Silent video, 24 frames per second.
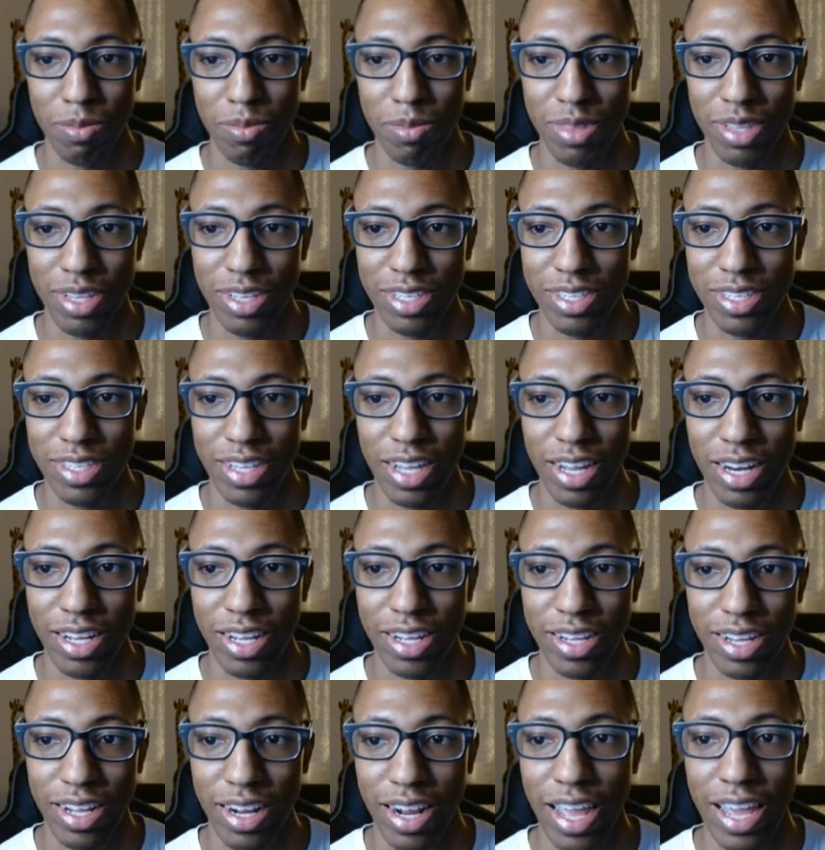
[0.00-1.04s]
This setting
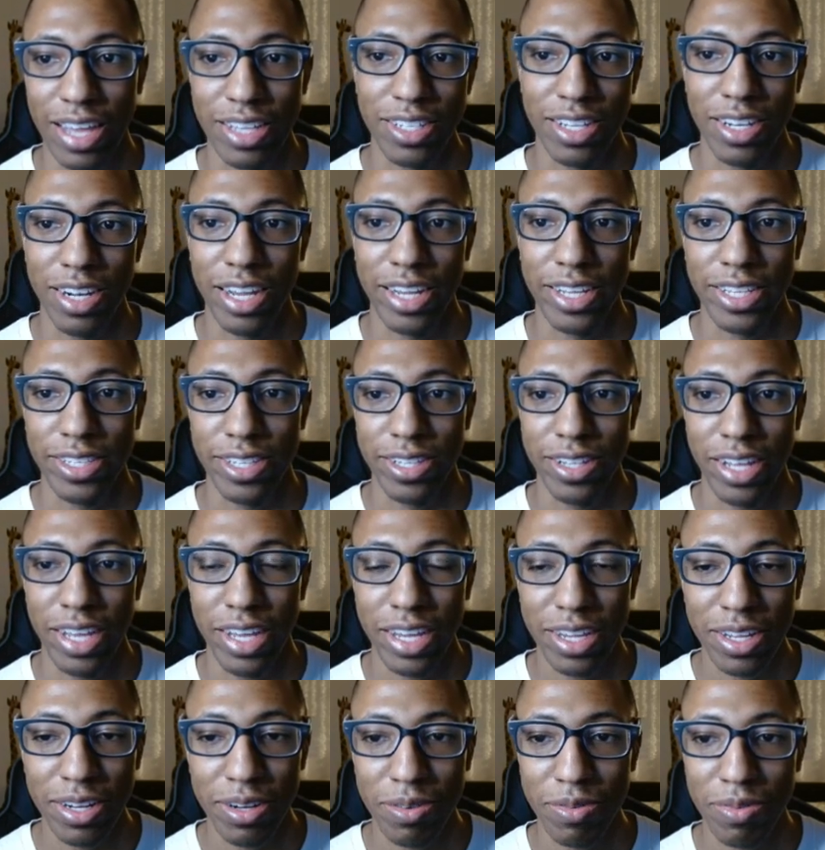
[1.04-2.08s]
kind of has a nice
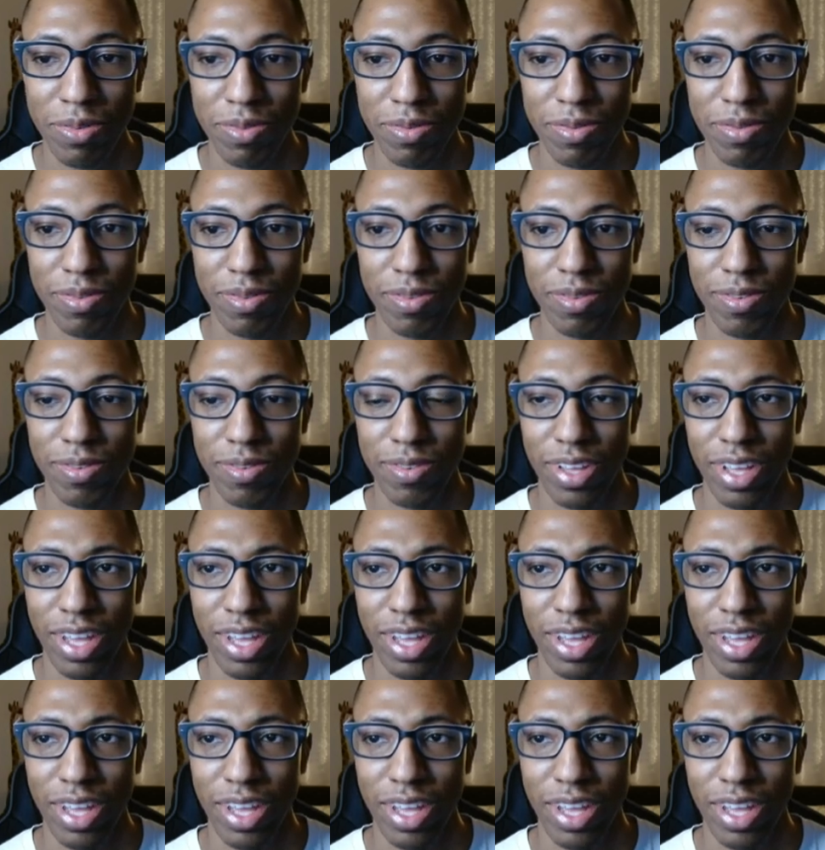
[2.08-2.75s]
lake and a